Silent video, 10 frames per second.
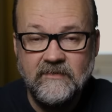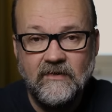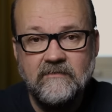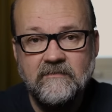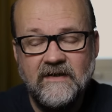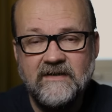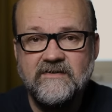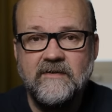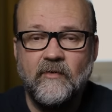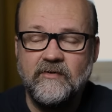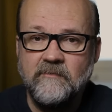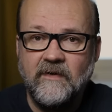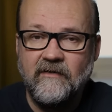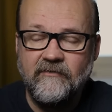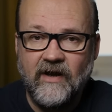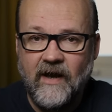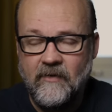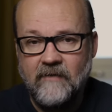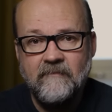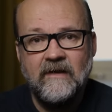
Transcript: you know it is an important part of a camera.